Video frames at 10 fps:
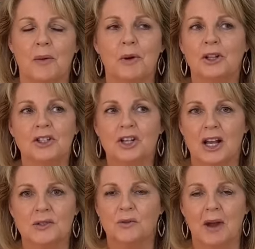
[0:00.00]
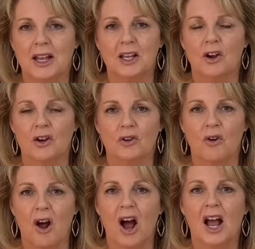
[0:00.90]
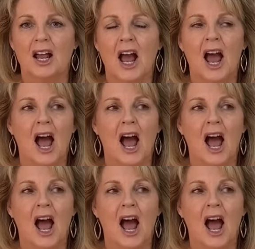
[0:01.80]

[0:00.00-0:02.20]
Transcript: apologise for making her cry